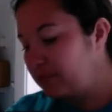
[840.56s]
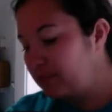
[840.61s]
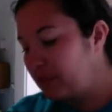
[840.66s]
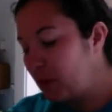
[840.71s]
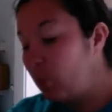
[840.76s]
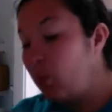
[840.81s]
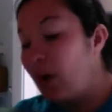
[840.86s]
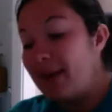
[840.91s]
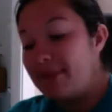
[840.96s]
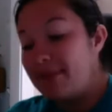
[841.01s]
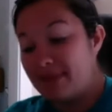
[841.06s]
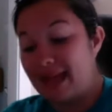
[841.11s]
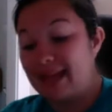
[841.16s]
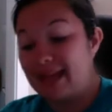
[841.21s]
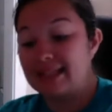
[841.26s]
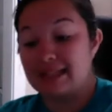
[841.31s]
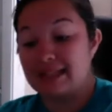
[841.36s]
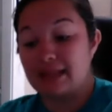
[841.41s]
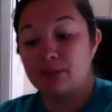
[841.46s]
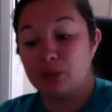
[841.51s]
what
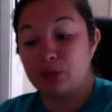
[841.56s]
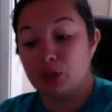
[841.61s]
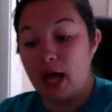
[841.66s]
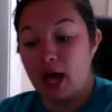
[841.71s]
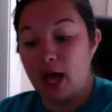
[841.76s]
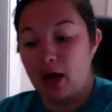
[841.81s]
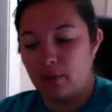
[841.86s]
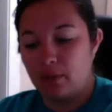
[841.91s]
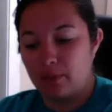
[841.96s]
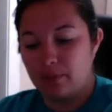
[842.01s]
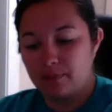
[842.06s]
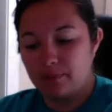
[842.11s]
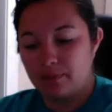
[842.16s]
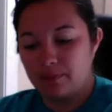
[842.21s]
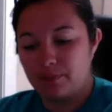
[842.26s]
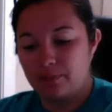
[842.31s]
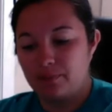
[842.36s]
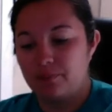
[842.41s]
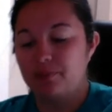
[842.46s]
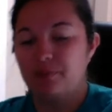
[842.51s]
makes them glow.
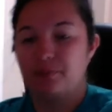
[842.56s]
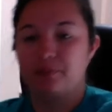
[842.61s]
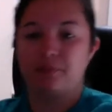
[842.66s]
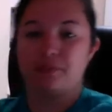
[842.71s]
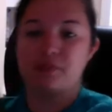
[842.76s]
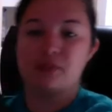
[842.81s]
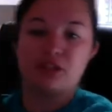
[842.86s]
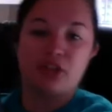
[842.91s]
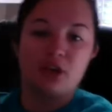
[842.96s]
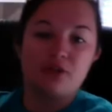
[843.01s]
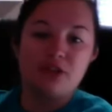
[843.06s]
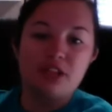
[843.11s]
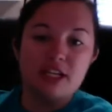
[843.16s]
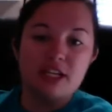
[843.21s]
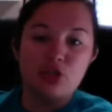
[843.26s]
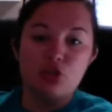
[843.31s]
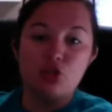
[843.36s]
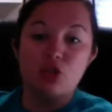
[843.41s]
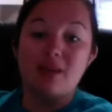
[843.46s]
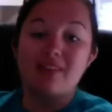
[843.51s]
So
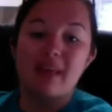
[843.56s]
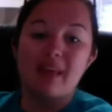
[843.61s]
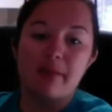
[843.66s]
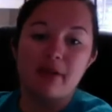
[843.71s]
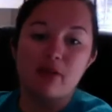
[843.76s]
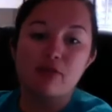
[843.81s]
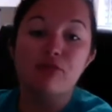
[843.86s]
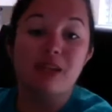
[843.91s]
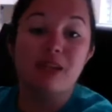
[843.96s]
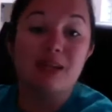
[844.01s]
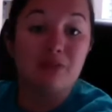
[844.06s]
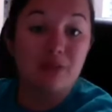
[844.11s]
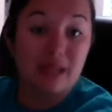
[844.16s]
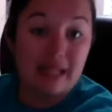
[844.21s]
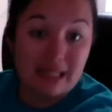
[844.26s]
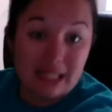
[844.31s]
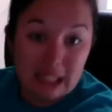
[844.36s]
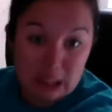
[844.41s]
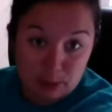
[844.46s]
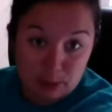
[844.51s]
let me reread this